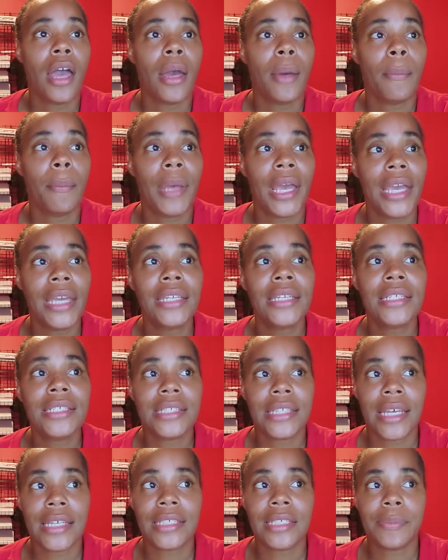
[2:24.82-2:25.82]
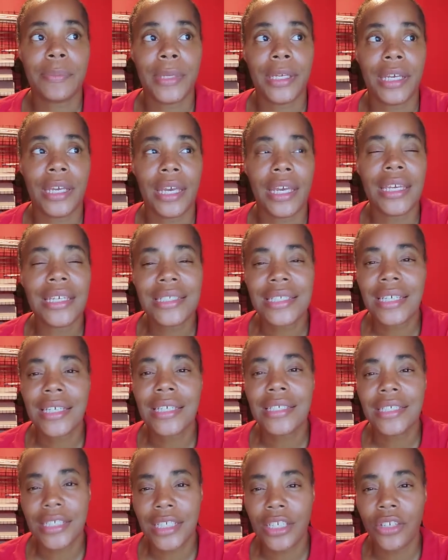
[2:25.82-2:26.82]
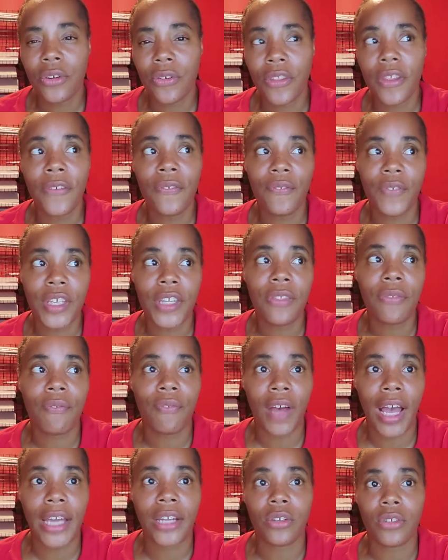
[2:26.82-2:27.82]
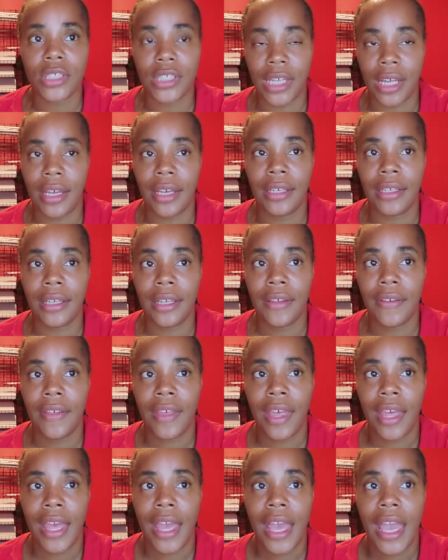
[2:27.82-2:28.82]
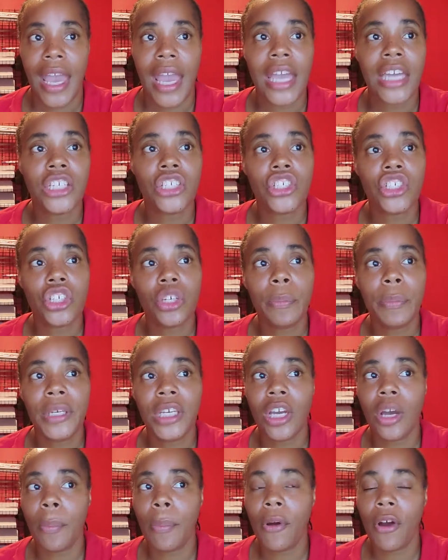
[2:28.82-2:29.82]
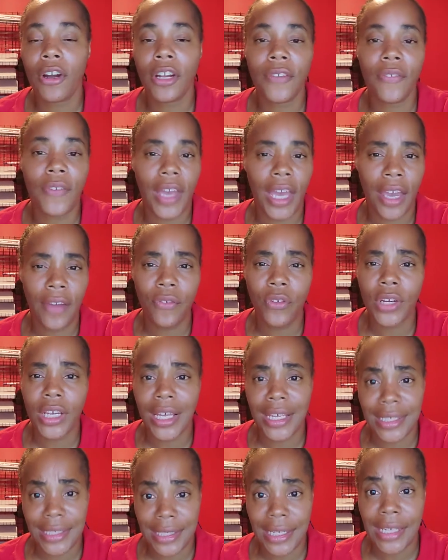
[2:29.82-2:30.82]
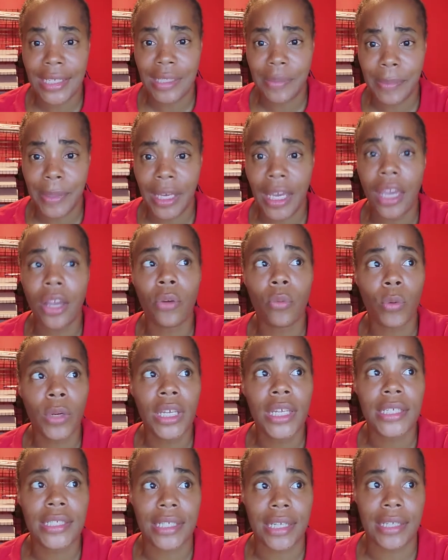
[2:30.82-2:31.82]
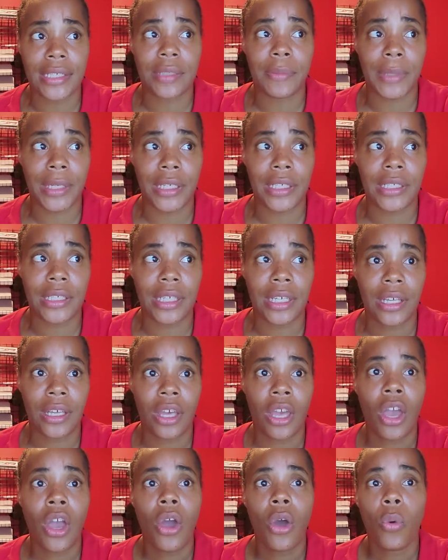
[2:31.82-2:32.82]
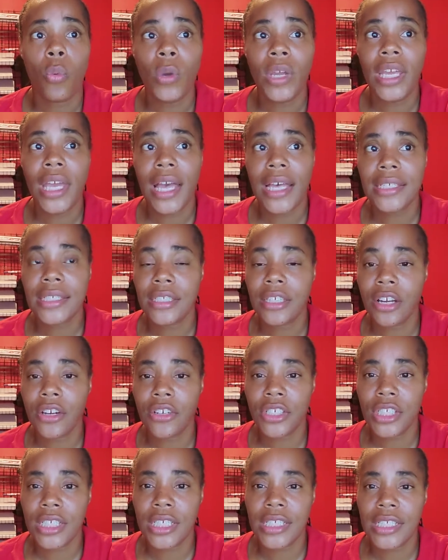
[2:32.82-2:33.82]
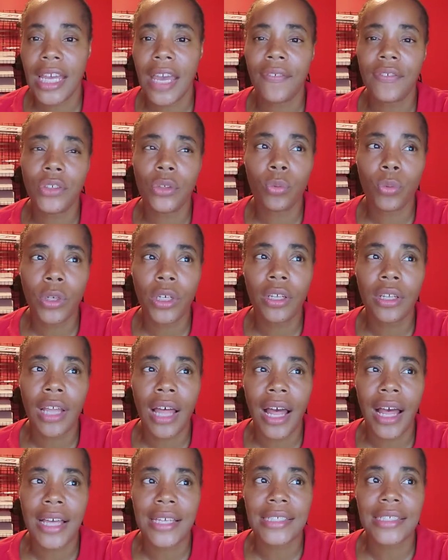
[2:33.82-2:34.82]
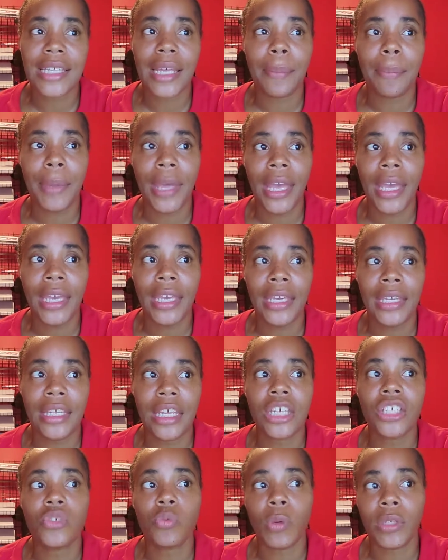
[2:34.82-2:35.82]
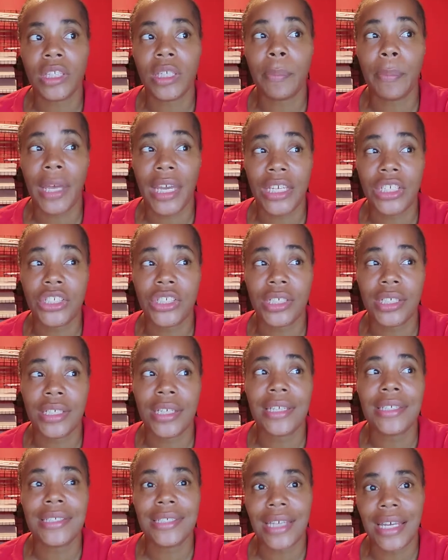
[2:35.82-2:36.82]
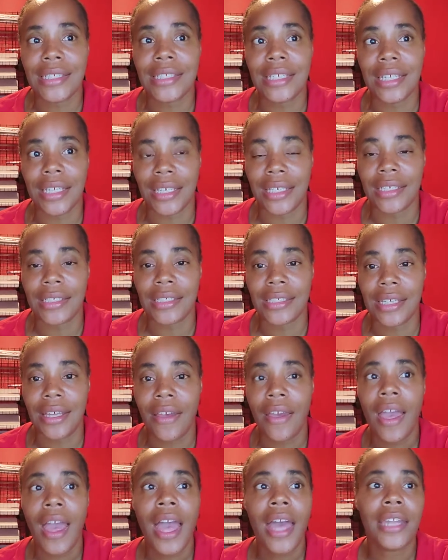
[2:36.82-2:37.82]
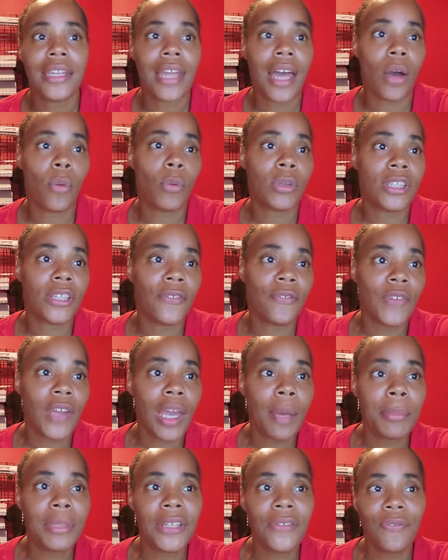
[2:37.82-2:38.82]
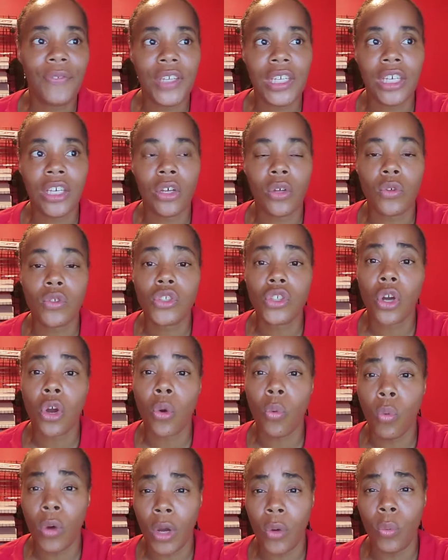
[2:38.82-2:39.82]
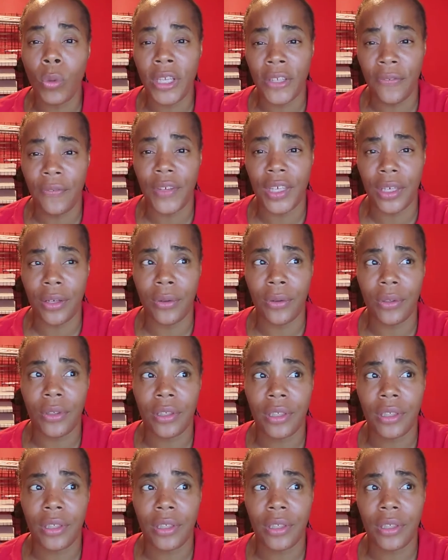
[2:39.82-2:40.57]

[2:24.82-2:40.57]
Pain assessment is considered the fifth vital sign and should be a part of every assessment and reassessment. We as nurses have to realize that pain is what the patient says it is, not what the family feels or what we feel.